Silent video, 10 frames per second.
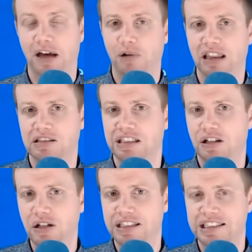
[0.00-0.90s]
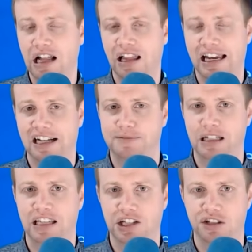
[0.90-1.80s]
That way, there's good solid
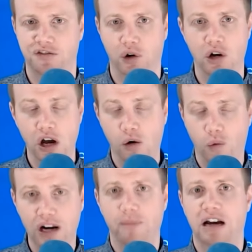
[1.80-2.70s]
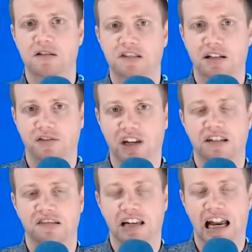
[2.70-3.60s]
expectations for when a Microsoft
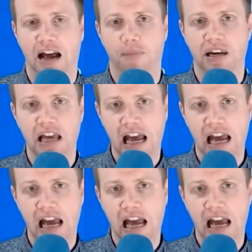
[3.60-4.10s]
event is going to happen,